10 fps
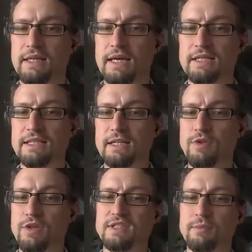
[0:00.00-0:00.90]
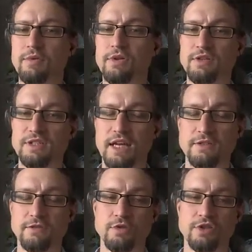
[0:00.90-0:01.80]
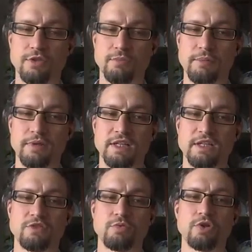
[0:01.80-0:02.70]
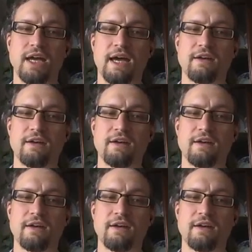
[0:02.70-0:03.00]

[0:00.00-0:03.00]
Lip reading: a city with a similar size of Christian population would